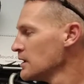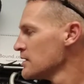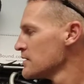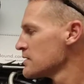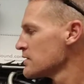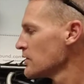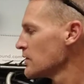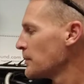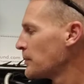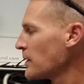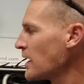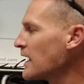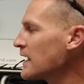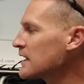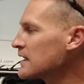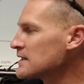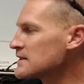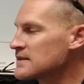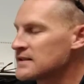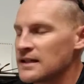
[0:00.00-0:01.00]
So the
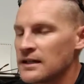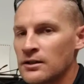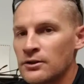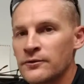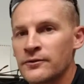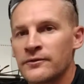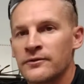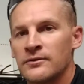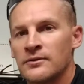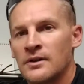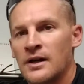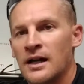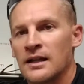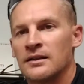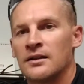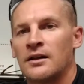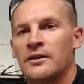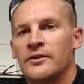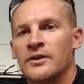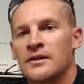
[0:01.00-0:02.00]
bike itself, I
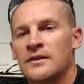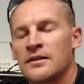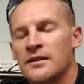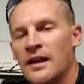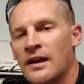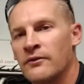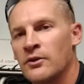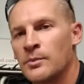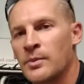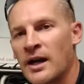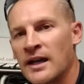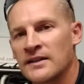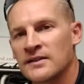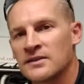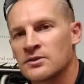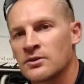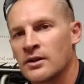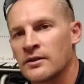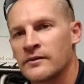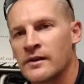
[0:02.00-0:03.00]
love it. Every bike
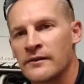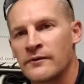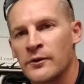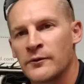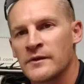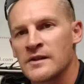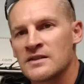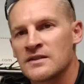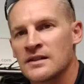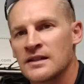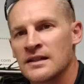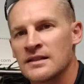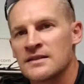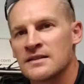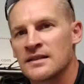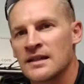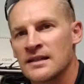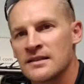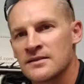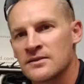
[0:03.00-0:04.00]
store I've ever visited
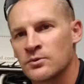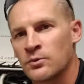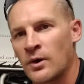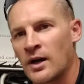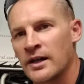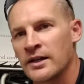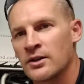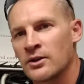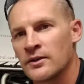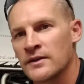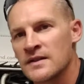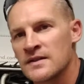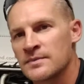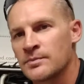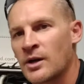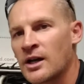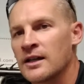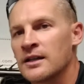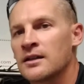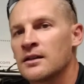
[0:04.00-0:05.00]
says, why you own this
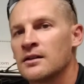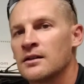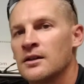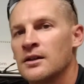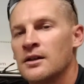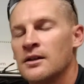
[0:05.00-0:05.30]
bike?